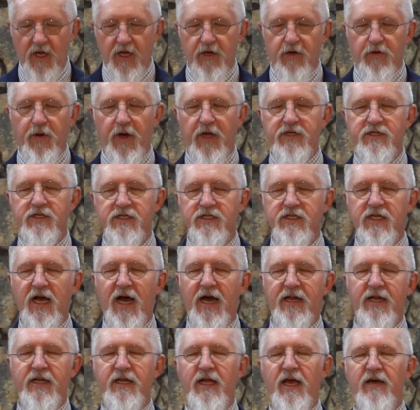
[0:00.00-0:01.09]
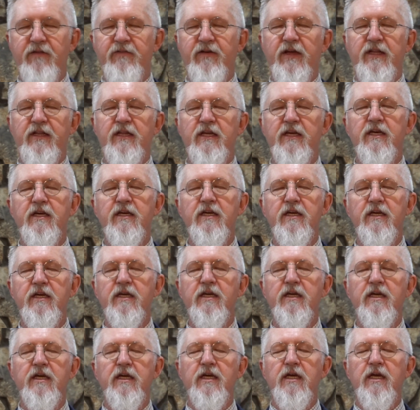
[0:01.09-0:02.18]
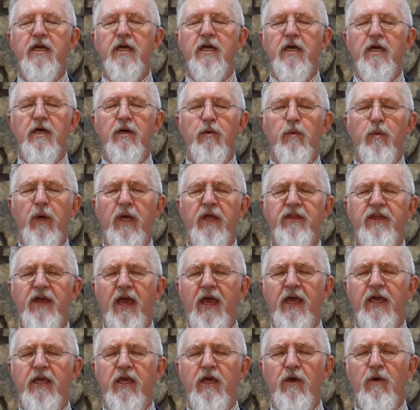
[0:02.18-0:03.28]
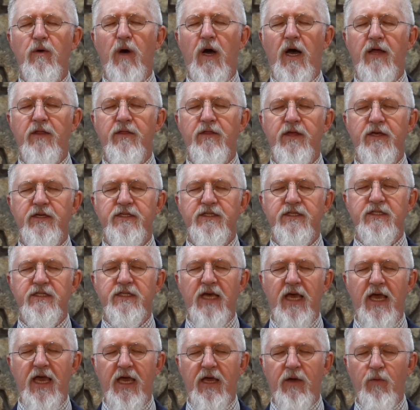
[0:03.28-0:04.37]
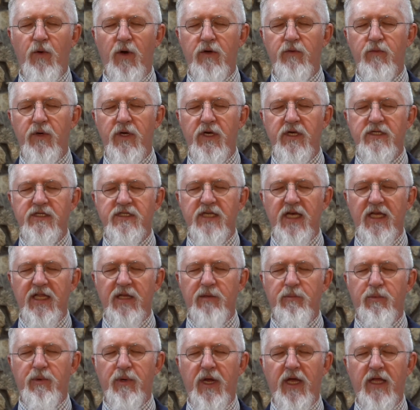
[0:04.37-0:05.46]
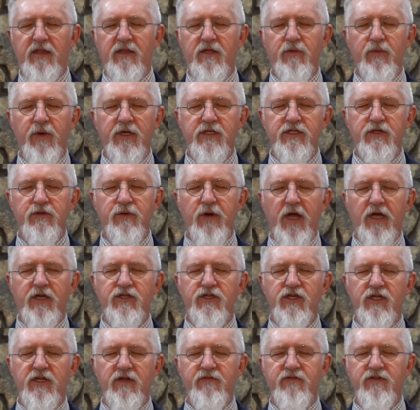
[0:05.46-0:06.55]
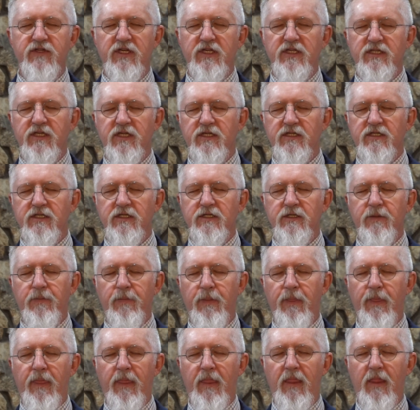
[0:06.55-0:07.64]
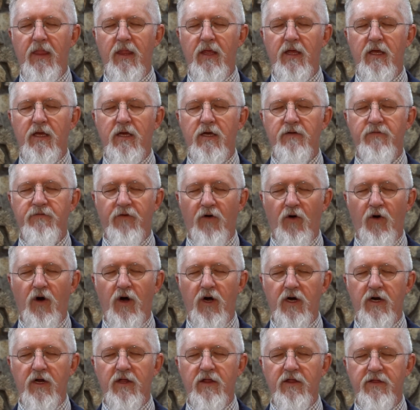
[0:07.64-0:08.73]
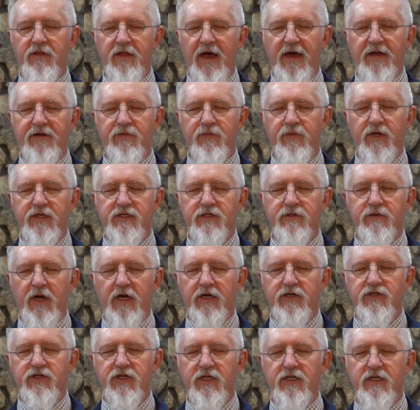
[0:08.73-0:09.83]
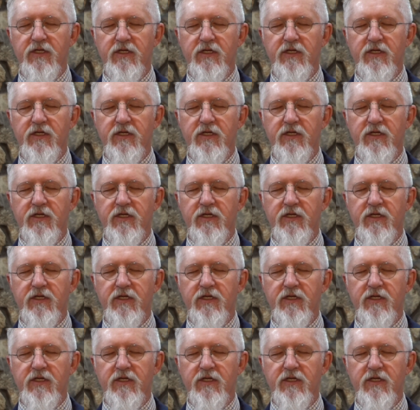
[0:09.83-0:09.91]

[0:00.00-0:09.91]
Gracious God in heaven, we thank you on this day when we celebrate the resurrection of Jesus for that resurrection,